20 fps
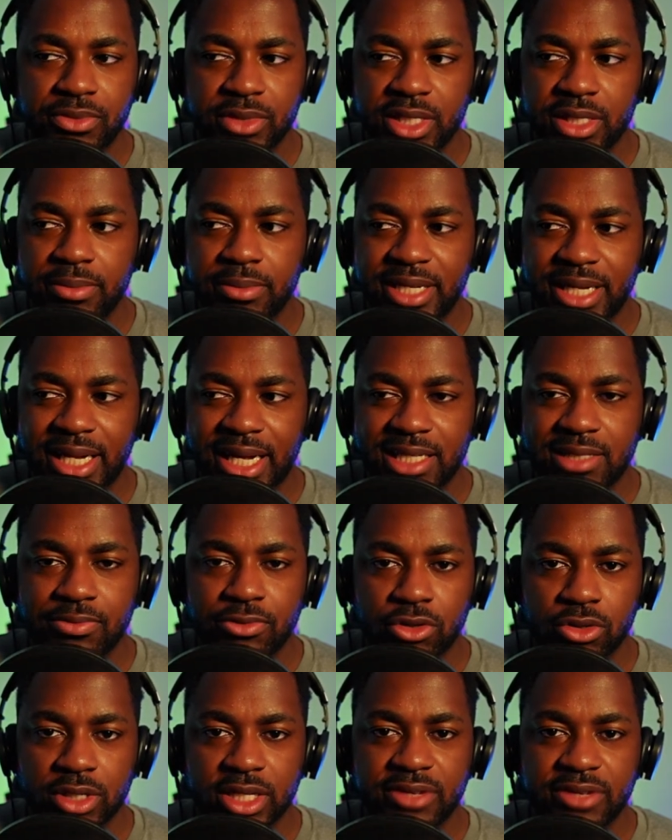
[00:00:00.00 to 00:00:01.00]
You need to be an
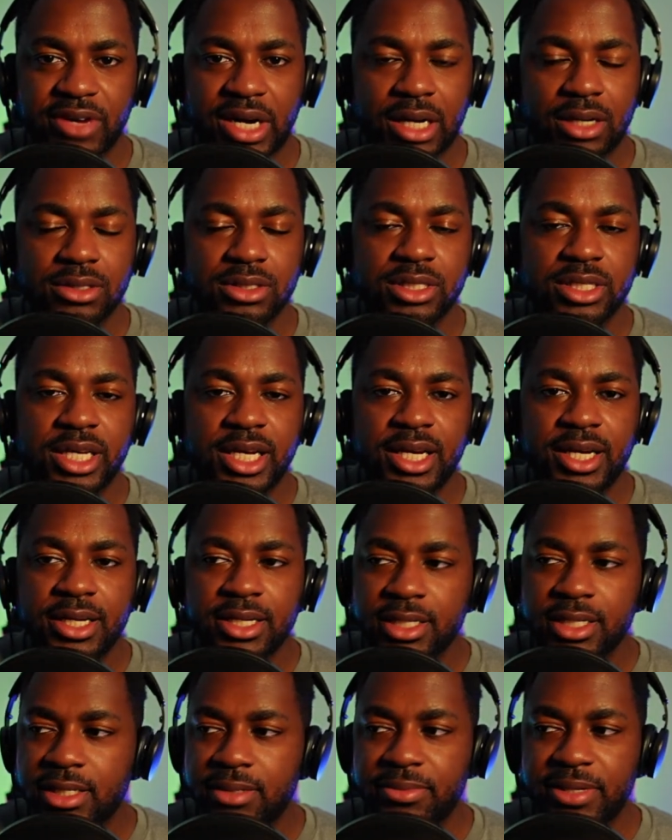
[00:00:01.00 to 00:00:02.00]
expert on evals.
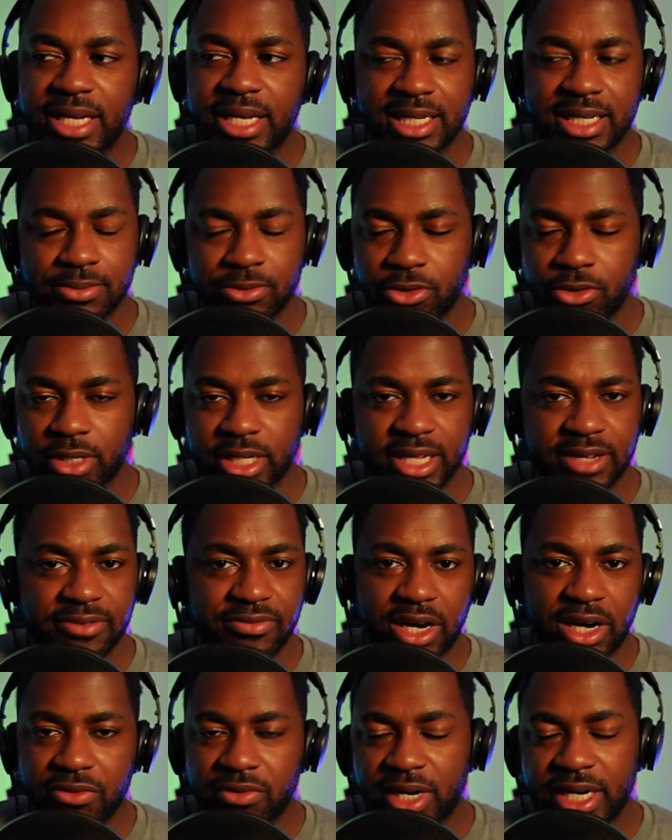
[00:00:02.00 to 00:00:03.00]
You need to be expert on
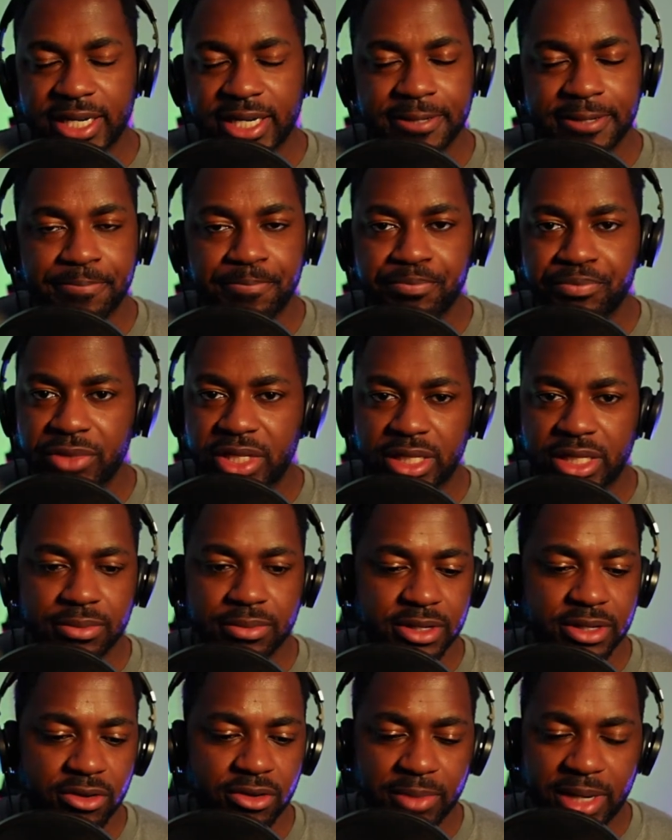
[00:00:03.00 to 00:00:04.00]
eval writing. You need to
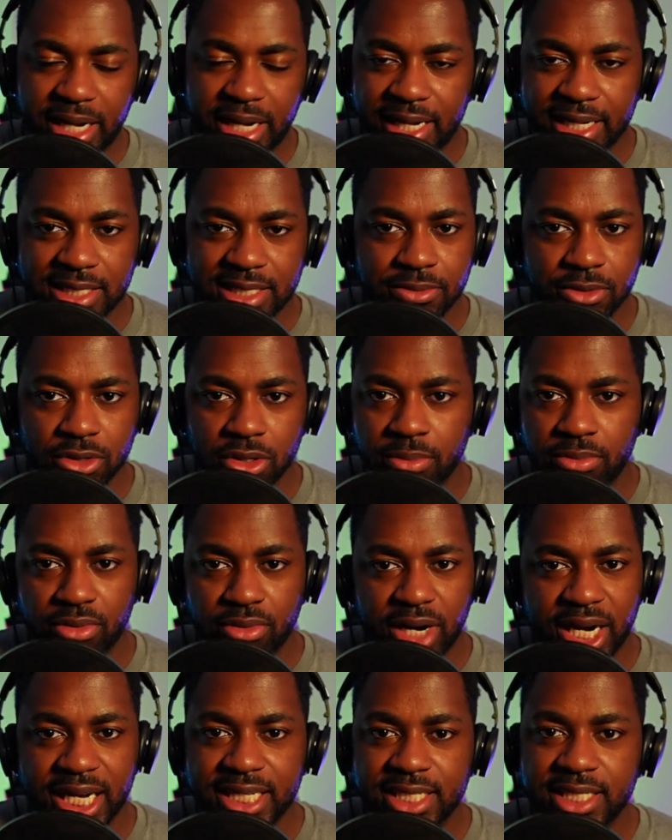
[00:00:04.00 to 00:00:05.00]
be an expert at
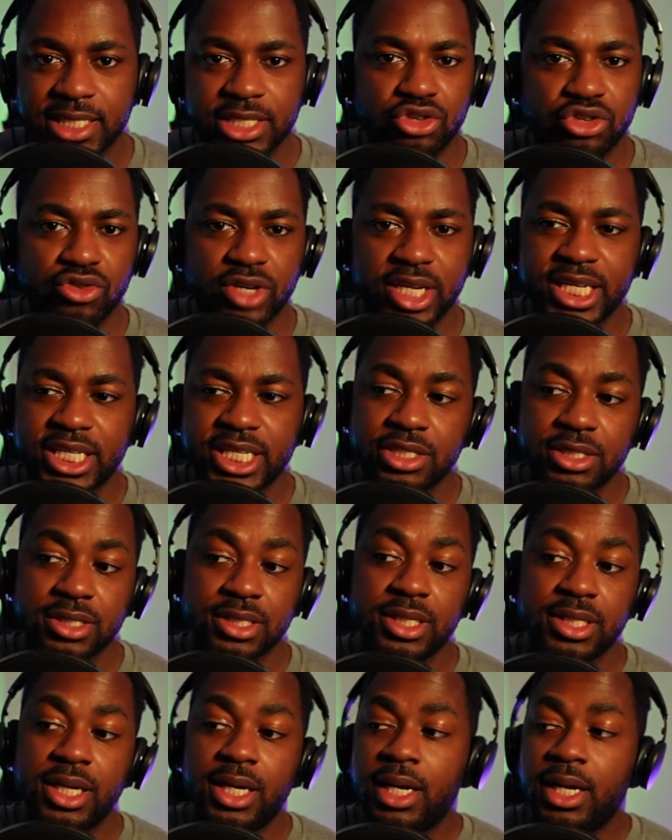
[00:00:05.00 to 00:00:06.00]
brag sheet
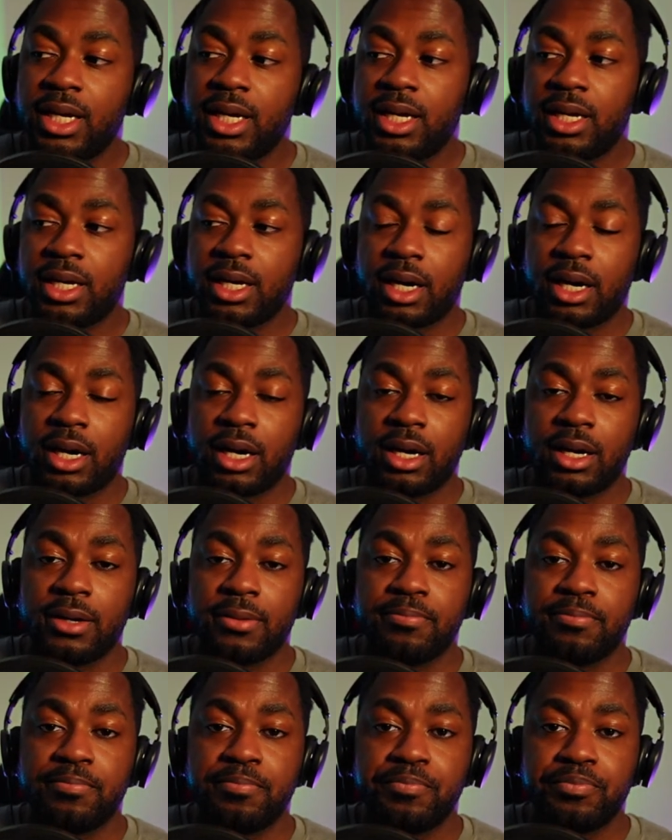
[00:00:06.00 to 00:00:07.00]
creation.
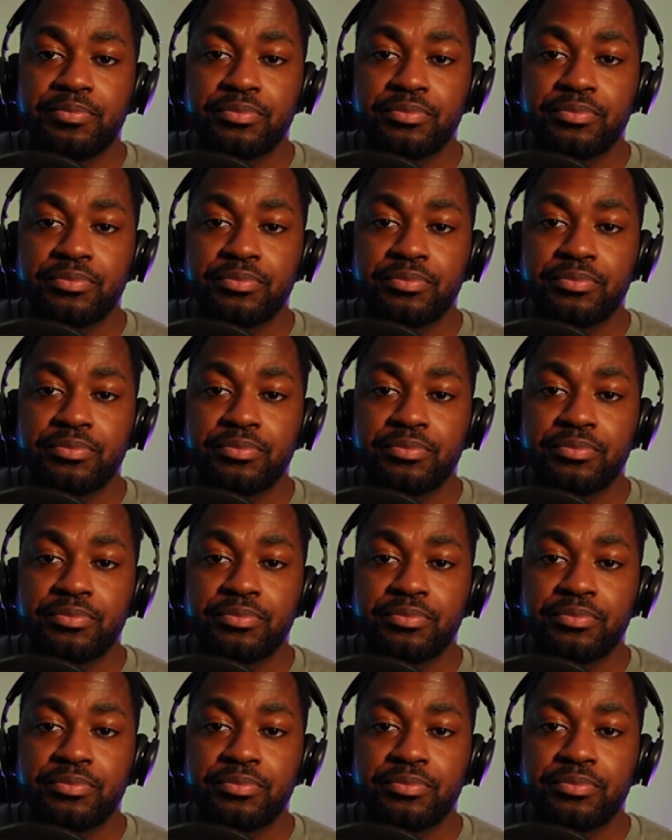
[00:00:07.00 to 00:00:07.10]
Um,